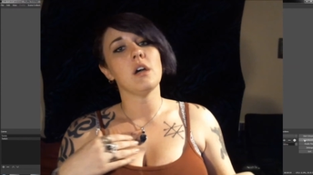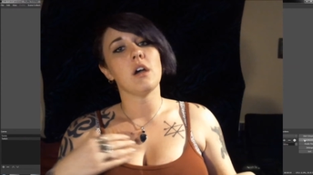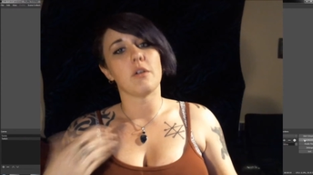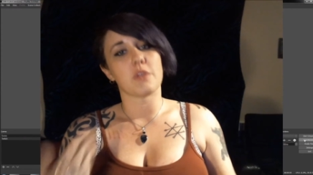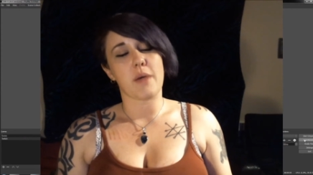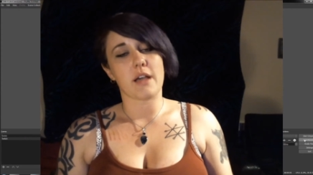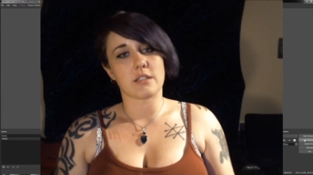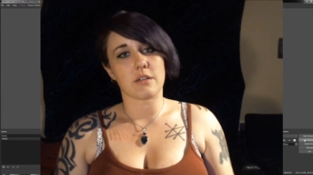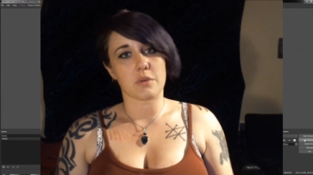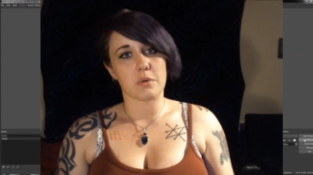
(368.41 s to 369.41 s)
over the past
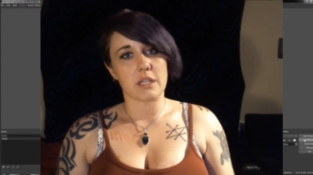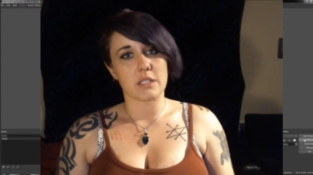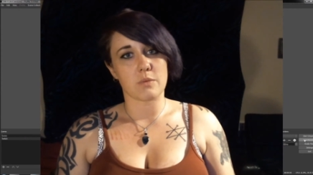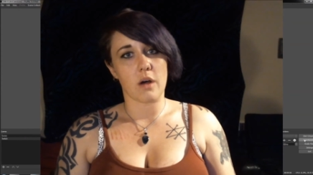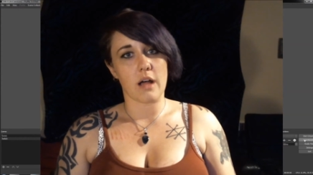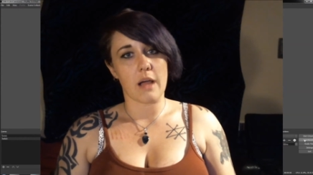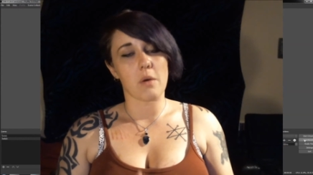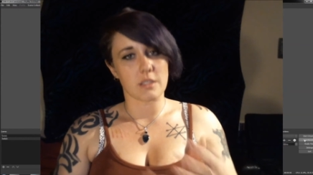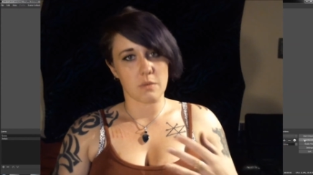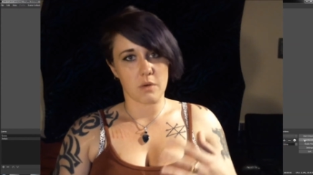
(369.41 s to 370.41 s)
several weeks while I
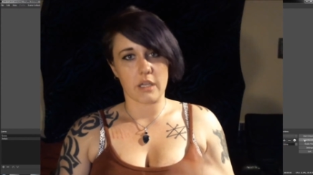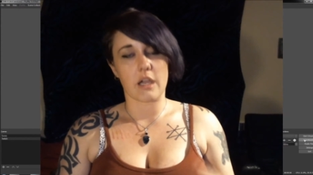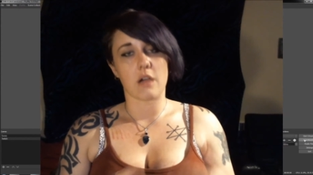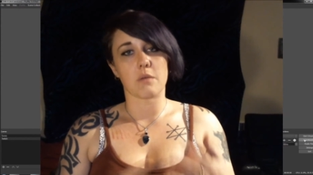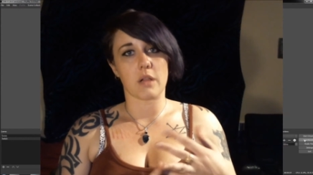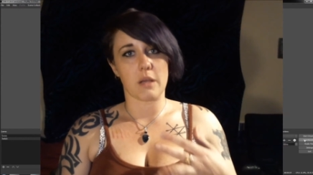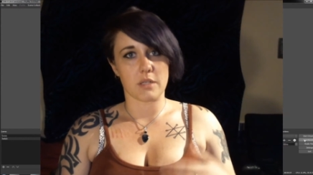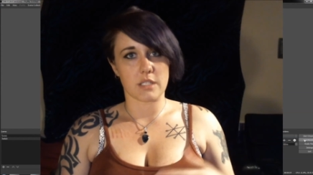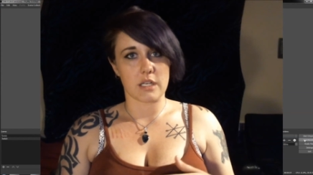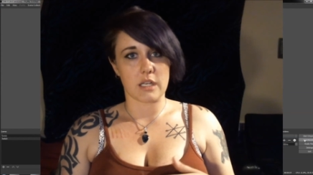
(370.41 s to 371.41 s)
wasn't working out and while I
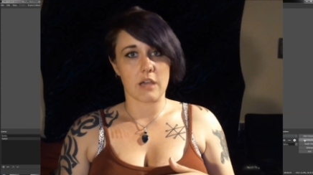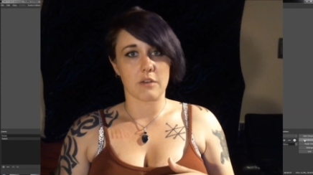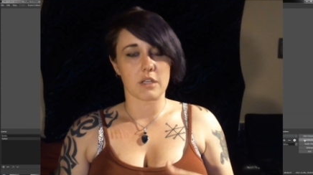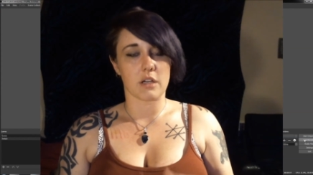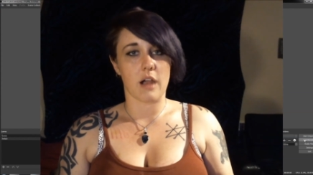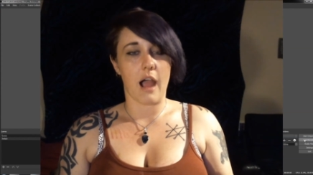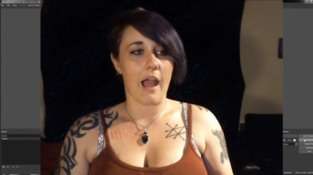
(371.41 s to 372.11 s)
wasn't eating healthier,